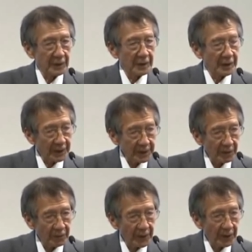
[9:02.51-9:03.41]
Like the
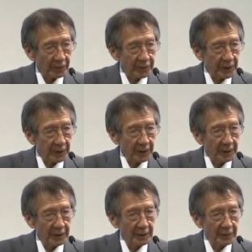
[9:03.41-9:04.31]
faculty,
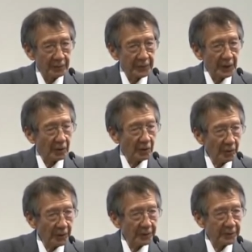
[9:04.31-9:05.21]
they're
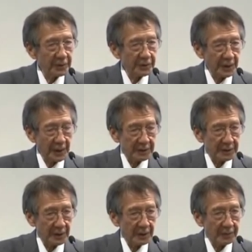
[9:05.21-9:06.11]
all
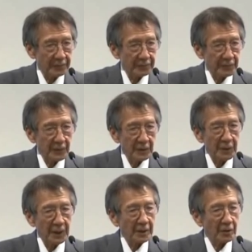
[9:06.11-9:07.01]
enthusiastic,
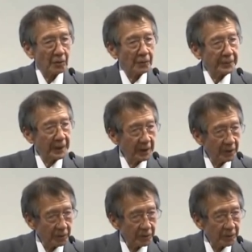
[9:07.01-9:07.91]
but her
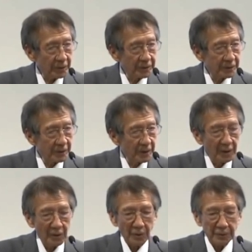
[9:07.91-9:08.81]
peers,
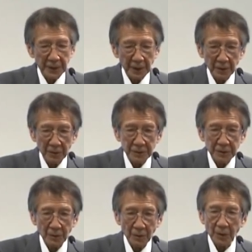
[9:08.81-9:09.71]
her peers
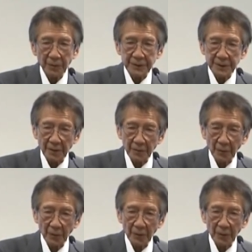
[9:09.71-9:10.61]
were
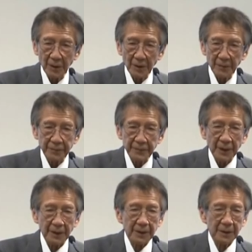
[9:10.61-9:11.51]
resentful
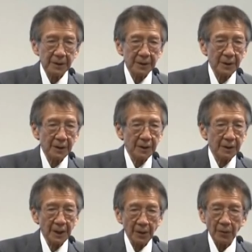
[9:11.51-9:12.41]
that
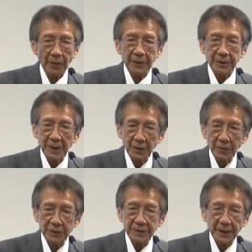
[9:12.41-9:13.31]
they were, she
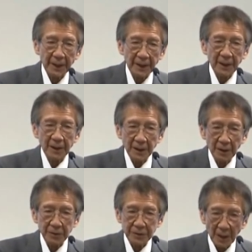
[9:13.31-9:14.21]
was taking
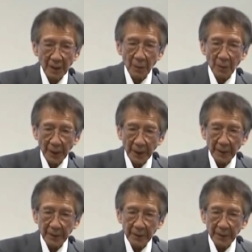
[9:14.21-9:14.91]
their job away.